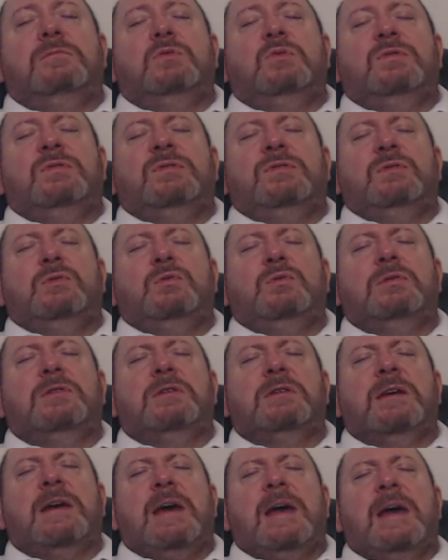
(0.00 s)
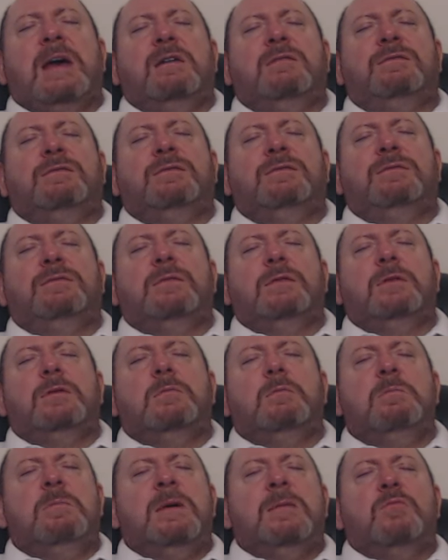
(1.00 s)
you're still going to have
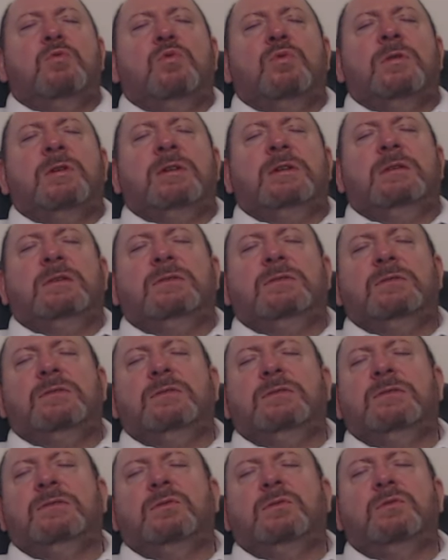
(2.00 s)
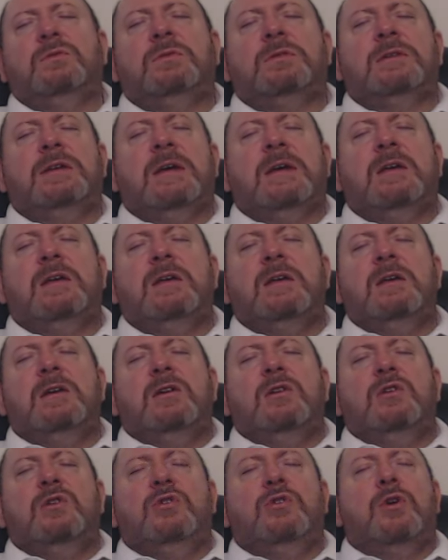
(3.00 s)
memories and you're still going to
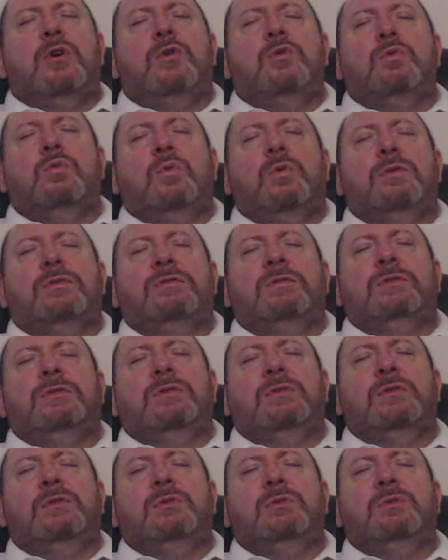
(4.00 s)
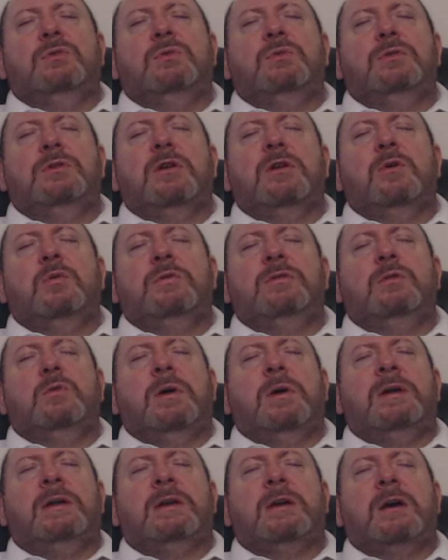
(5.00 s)
know what to do, you know, when you
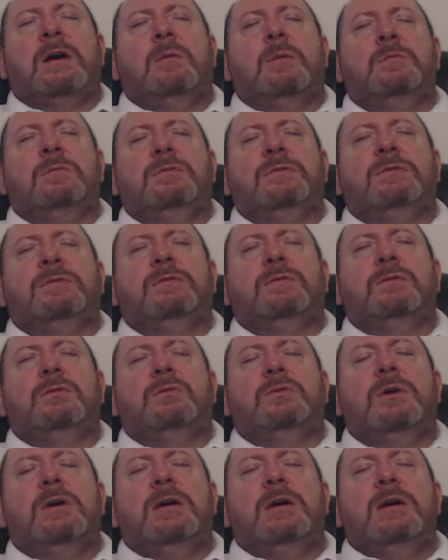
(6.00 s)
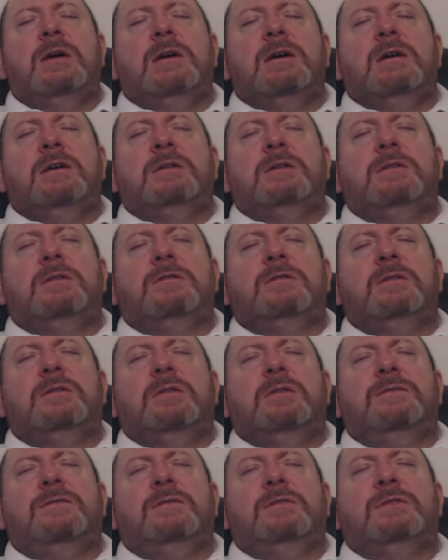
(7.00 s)
wake up. still, you know,
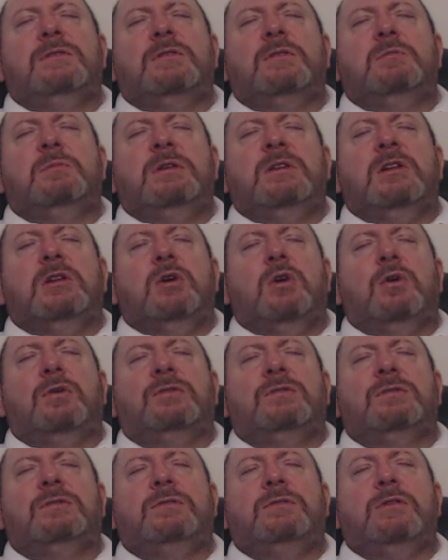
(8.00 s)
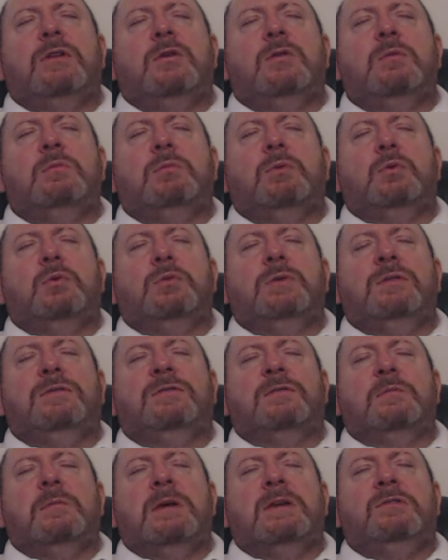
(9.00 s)
nothing's going to be lost. No important
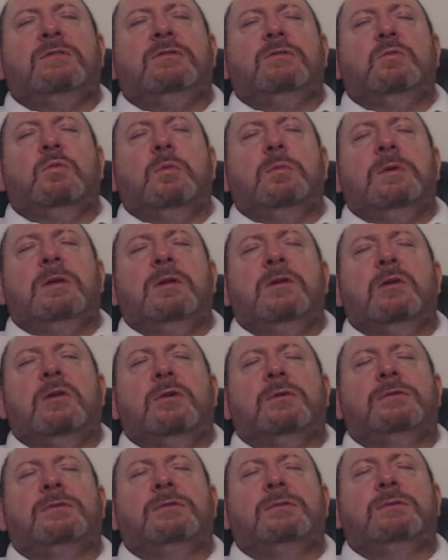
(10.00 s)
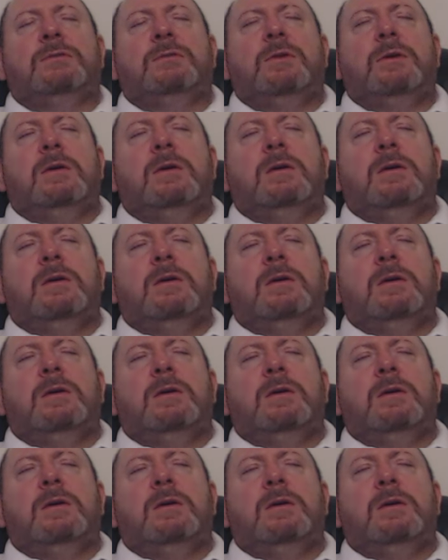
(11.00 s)
information will be lost.